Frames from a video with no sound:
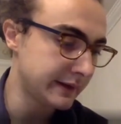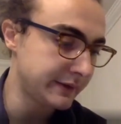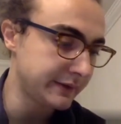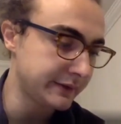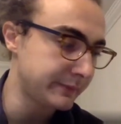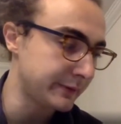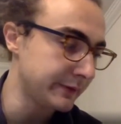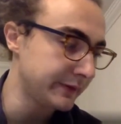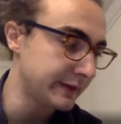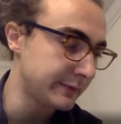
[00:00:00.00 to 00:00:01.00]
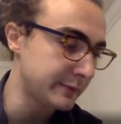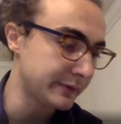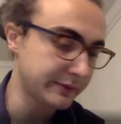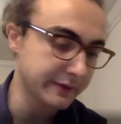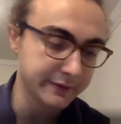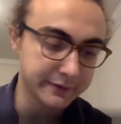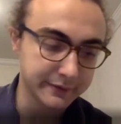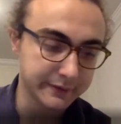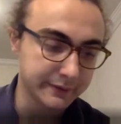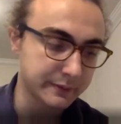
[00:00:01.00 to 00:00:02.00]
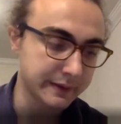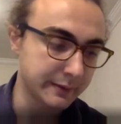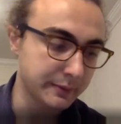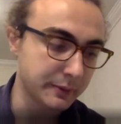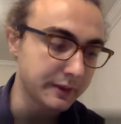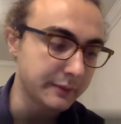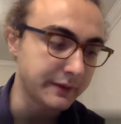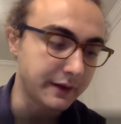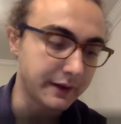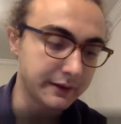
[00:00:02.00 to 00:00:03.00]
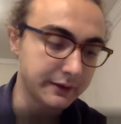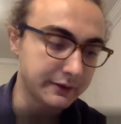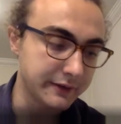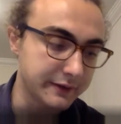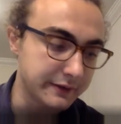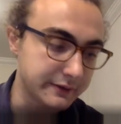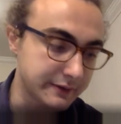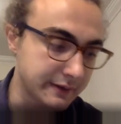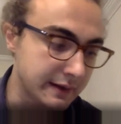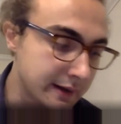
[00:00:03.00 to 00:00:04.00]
I think the first step for both of us is just to write a program that on initialization